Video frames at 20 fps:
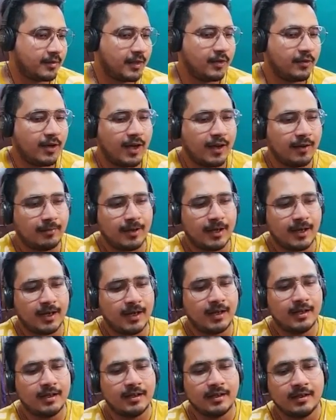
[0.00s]
You have
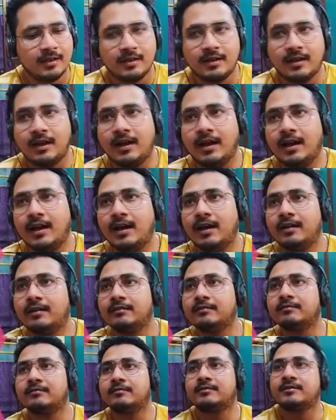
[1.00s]
a,
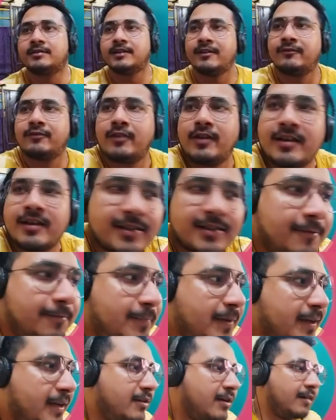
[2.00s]
say for
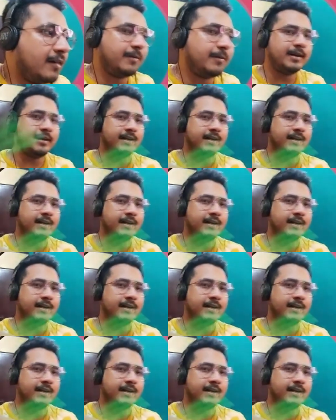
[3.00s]
example, you have a